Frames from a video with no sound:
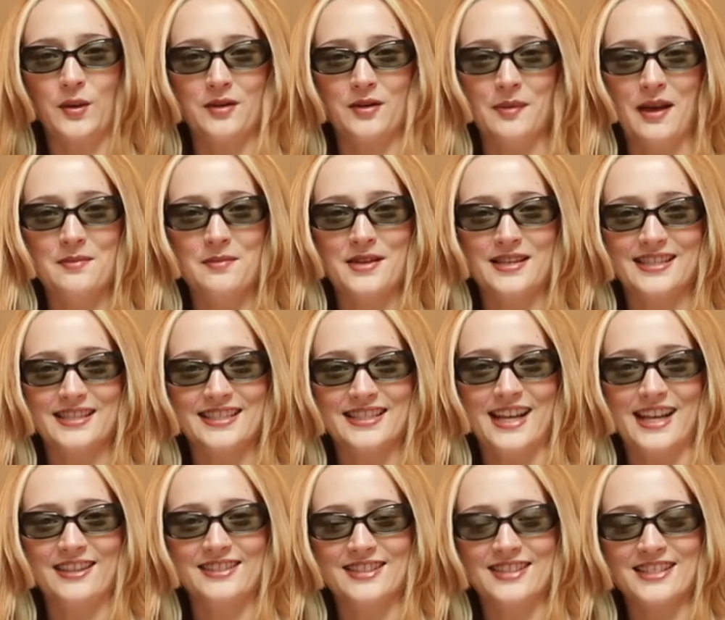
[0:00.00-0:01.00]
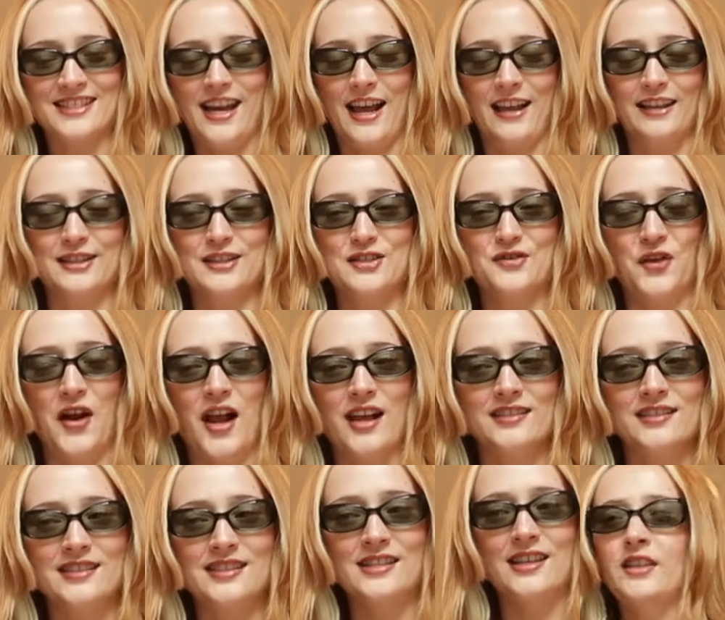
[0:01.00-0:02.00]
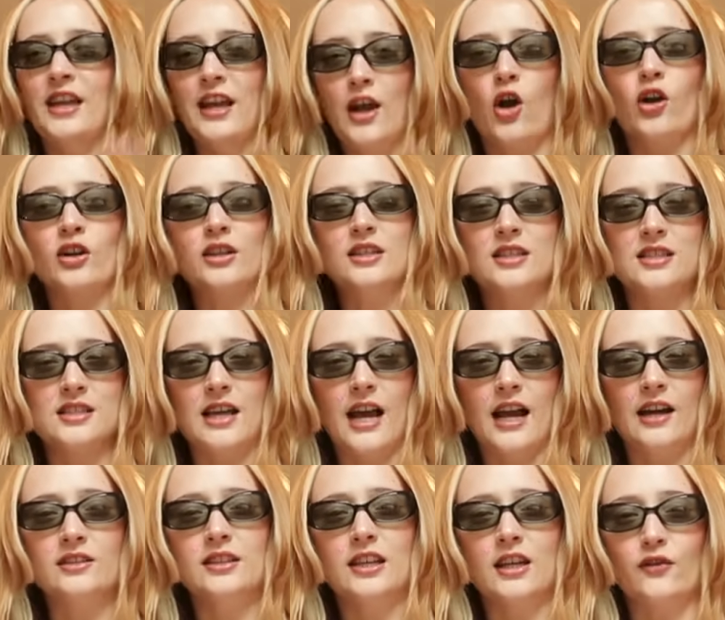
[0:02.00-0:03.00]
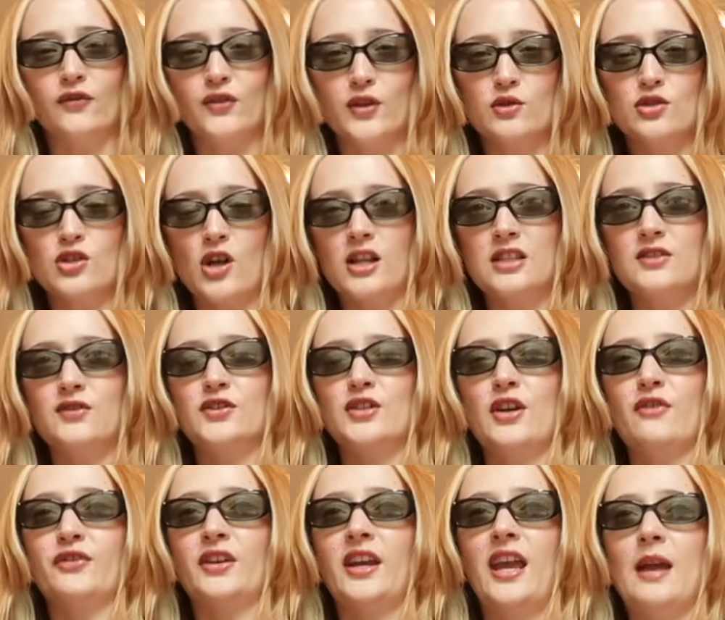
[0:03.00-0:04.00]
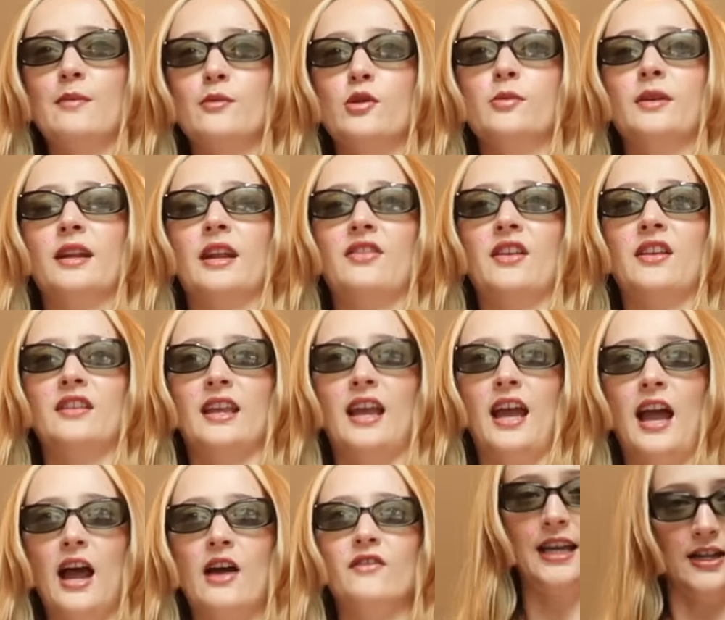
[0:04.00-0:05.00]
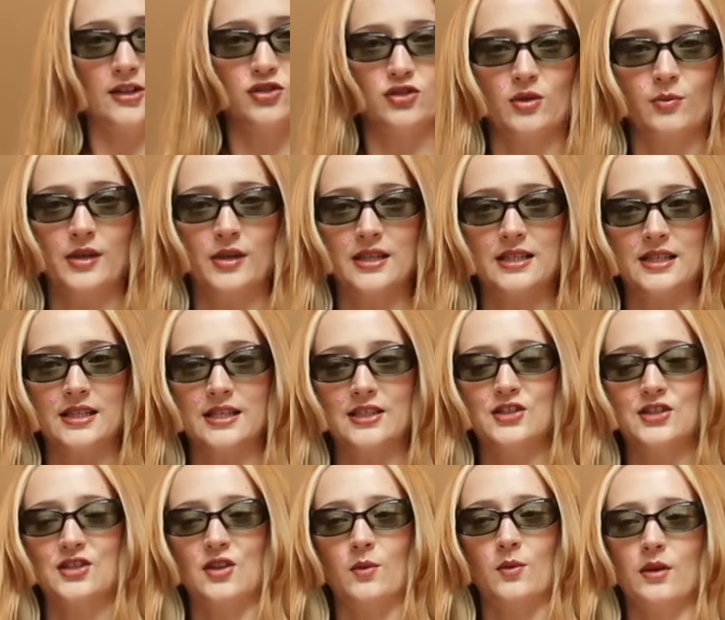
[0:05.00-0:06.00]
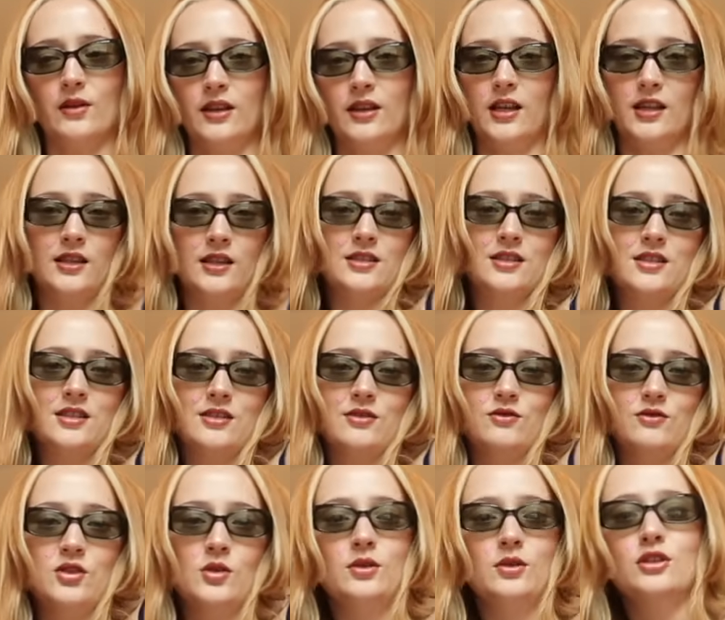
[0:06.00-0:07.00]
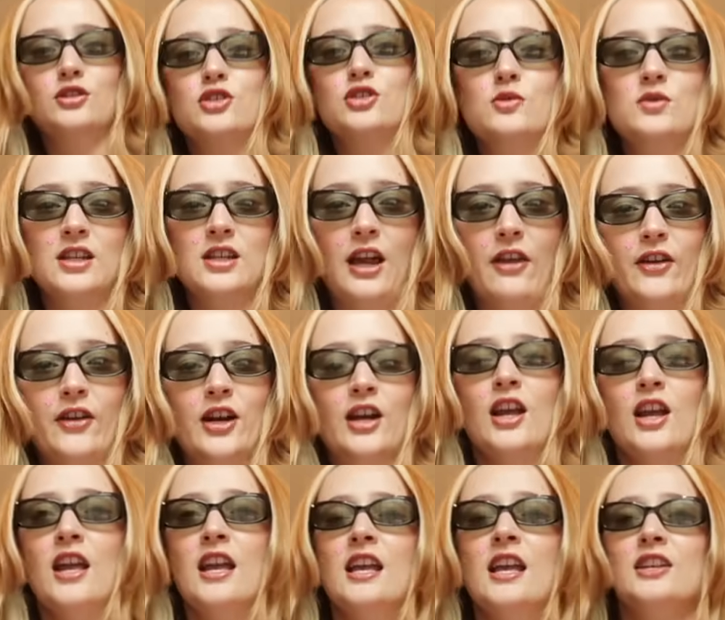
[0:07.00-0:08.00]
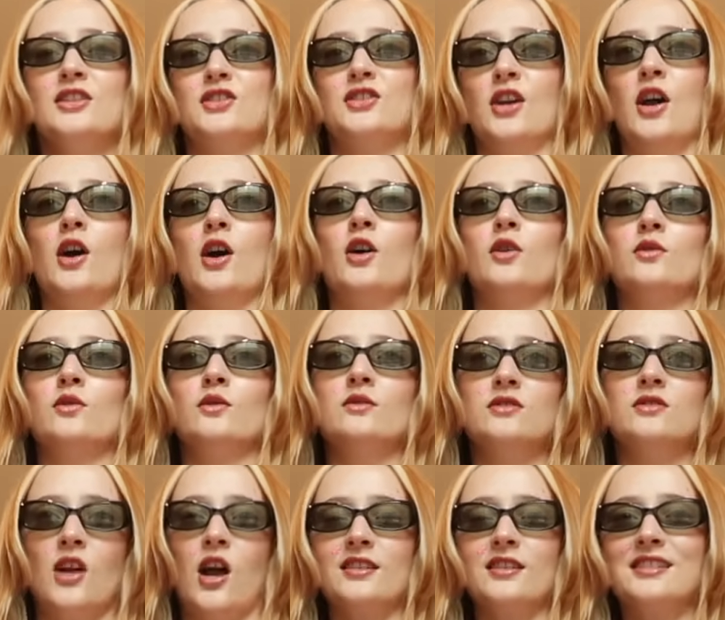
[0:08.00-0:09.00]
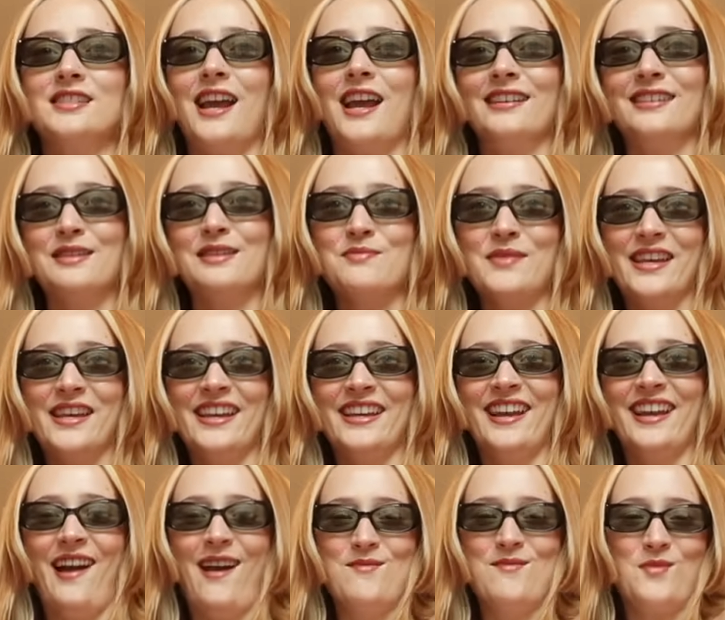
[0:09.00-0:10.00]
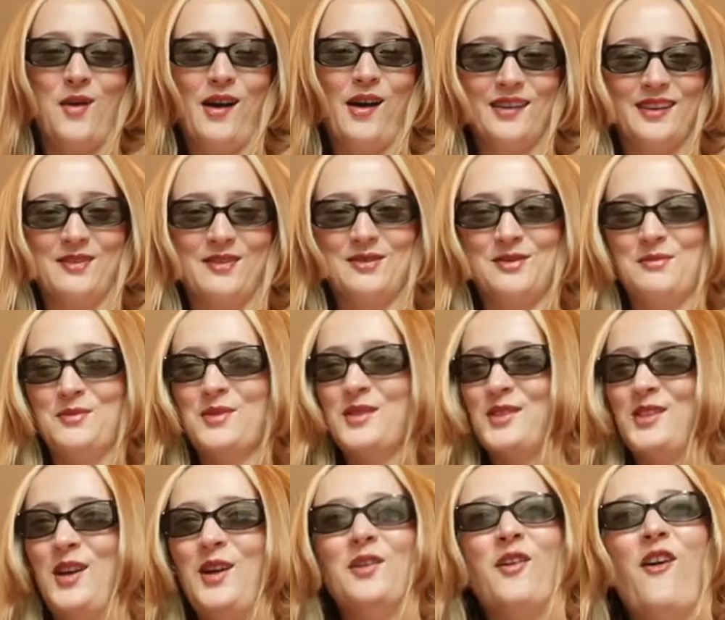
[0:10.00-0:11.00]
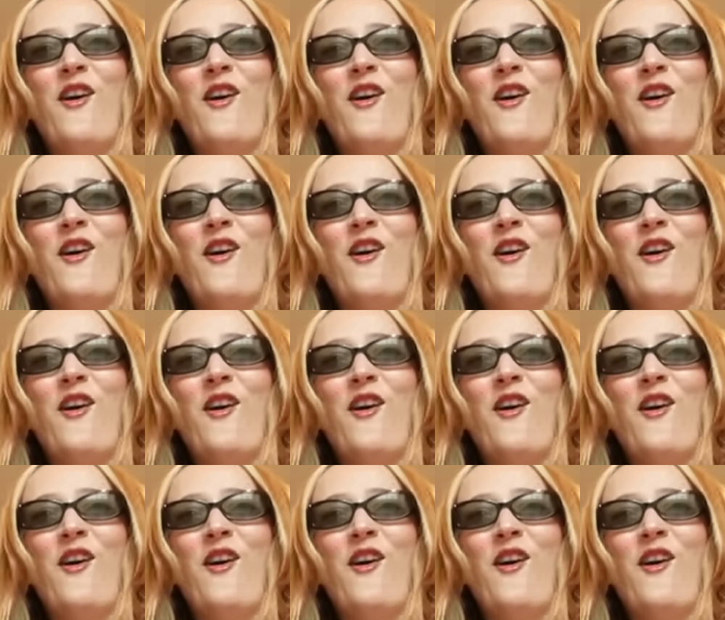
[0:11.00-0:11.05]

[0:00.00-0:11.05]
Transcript: one of my amazing talented stylist friends. They already styled like a few shots for Jeffrey Campbell, but I think they have extra pieces. So we were like, let's do a little shoot together. So Dot styling me, I'm modeling, which I'm so